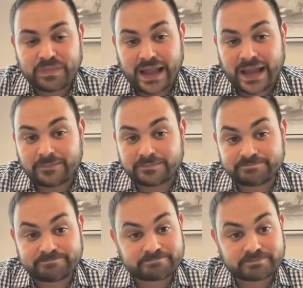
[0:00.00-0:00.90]

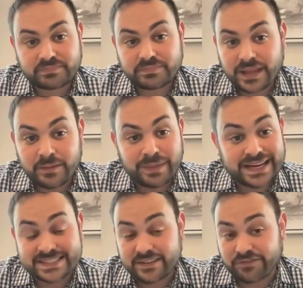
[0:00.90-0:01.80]
But
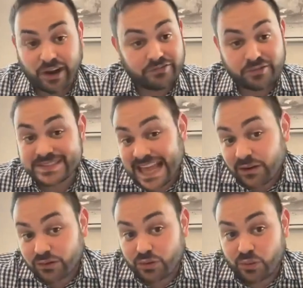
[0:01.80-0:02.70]
it's a far from
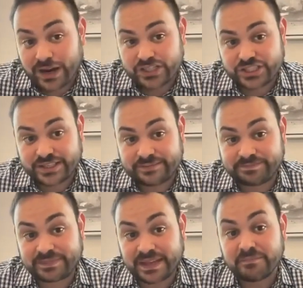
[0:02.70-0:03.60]
settled question.
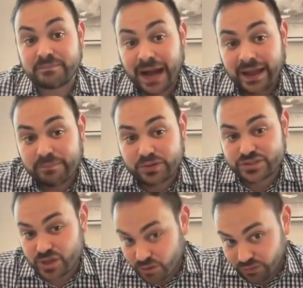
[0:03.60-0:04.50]
My
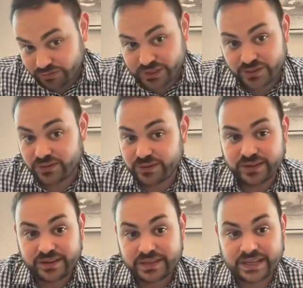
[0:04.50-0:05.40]
personal view
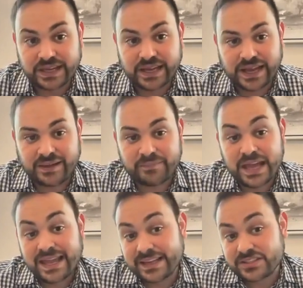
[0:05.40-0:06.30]

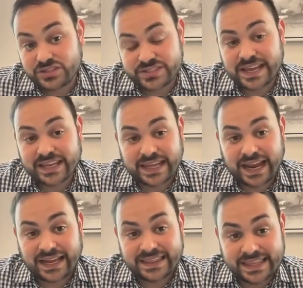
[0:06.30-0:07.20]
is to say that
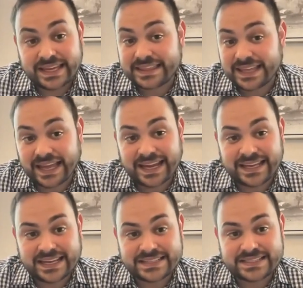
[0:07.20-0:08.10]
I think that it
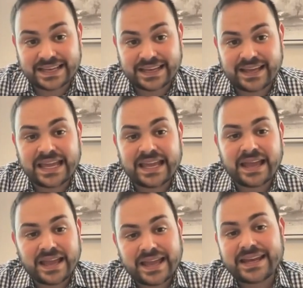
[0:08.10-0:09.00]

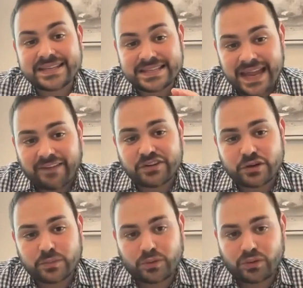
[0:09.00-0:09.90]
is
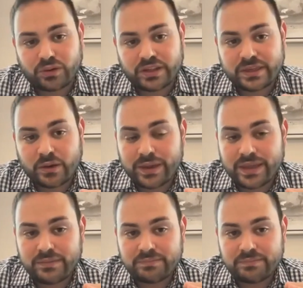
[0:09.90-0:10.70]
inevitable that we